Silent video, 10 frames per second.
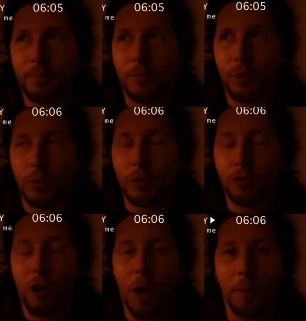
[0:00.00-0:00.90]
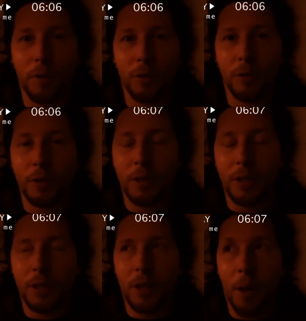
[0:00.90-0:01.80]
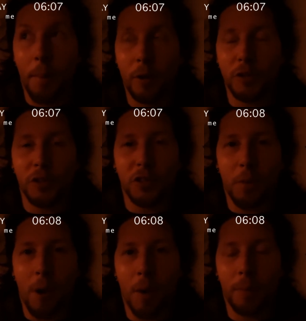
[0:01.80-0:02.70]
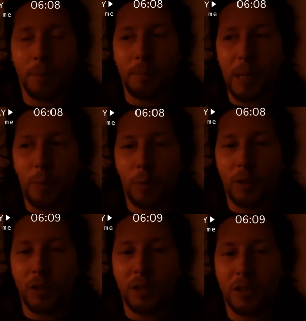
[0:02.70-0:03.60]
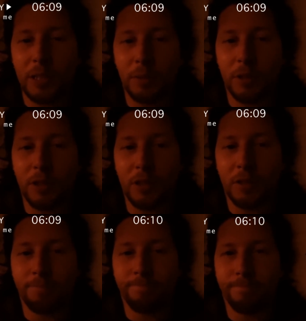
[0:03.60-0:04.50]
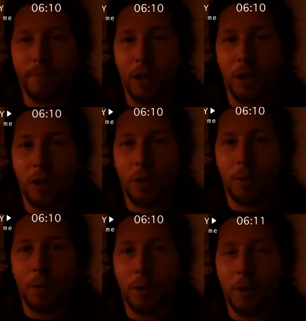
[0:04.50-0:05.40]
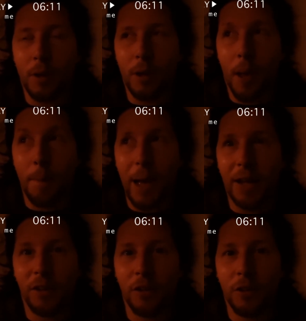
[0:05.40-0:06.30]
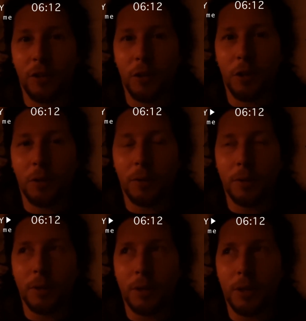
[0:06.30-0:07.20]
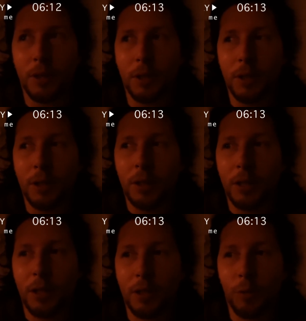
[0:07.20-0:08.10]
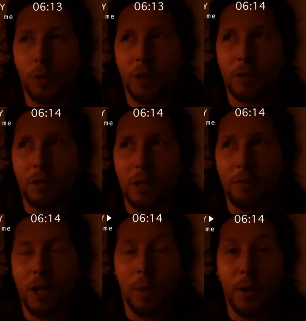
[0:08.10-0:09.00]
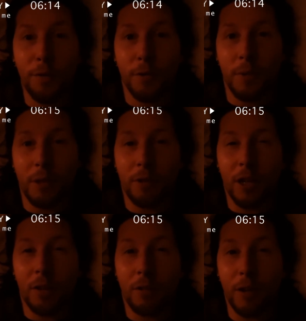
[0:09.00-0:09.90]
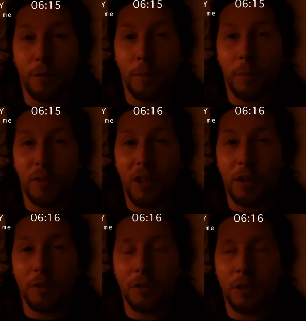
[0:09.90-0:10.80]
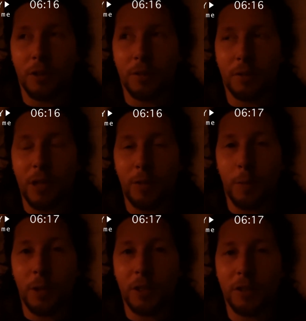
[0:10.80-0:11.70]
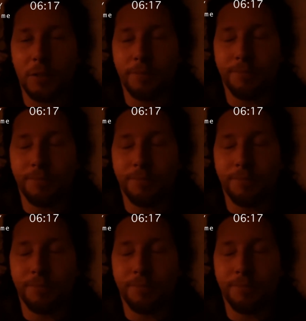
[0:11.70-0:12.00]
or drama or emotions come up and people just seem to just, I don't know, abandon, you know. And what are they really running away from? They're running away from themselves, not the other person.